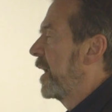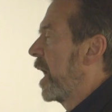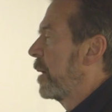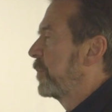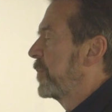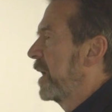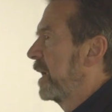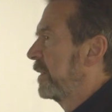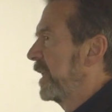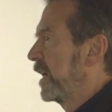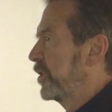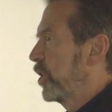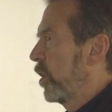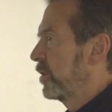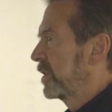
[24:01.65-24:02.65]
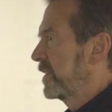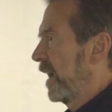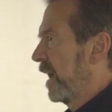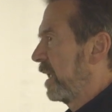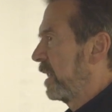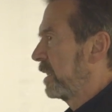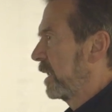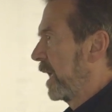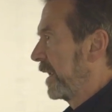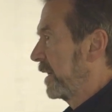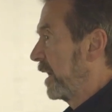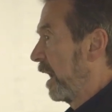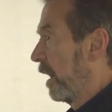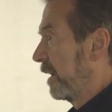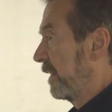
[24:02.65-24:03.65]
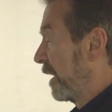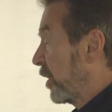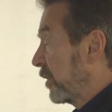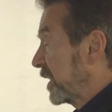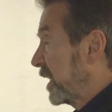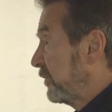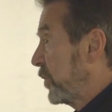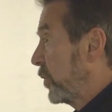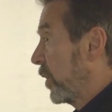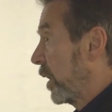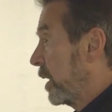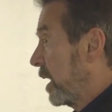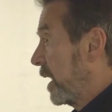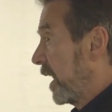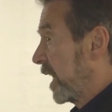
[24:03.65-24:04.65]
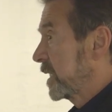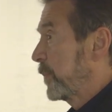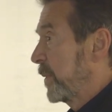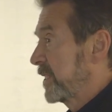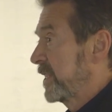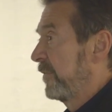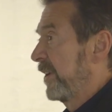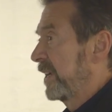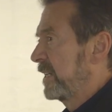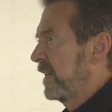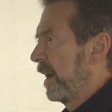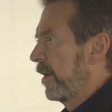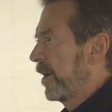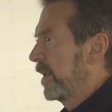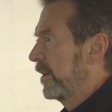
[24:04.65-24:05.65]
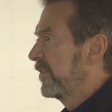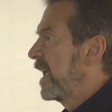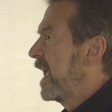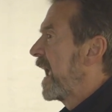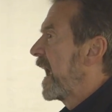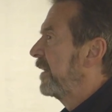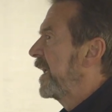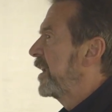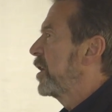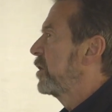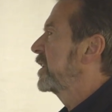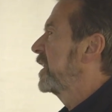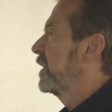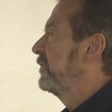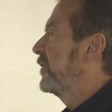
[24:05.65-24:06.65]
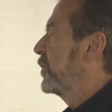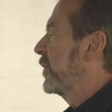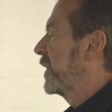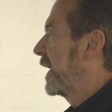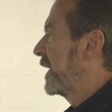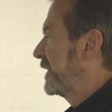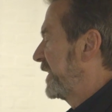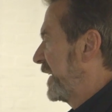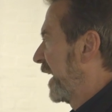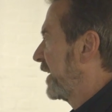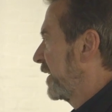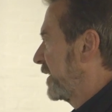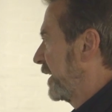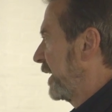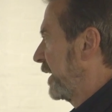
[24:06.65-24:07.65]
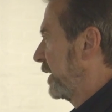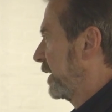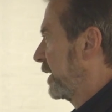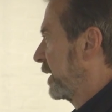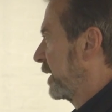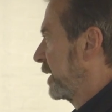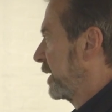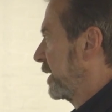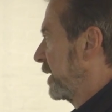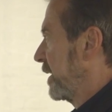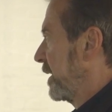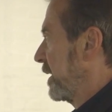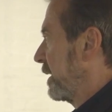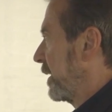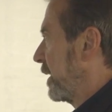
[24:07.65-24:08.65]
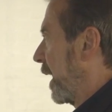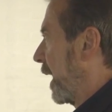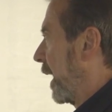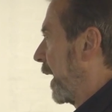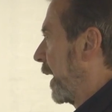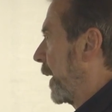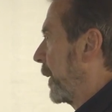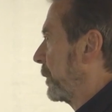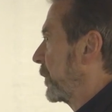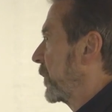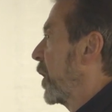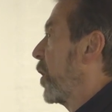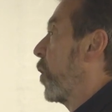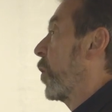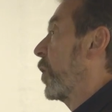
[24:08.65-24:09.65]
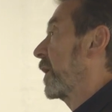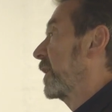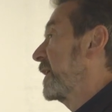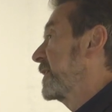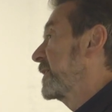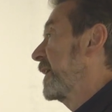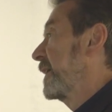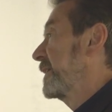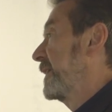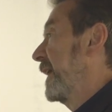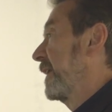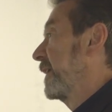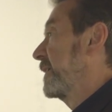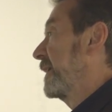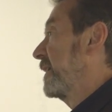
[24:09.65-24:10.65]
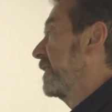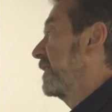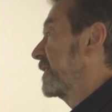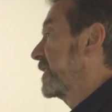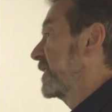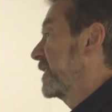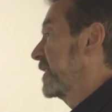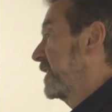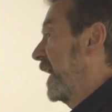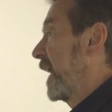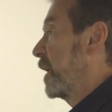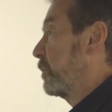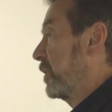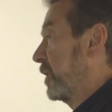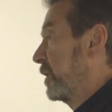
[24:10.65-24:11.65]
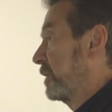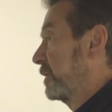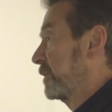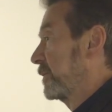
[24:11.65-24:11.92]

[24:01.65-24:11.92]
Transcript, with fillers: up and they don't tell a they don't give you a, a, specific narrative and they don't give you an identity um, or at least an identity that's stable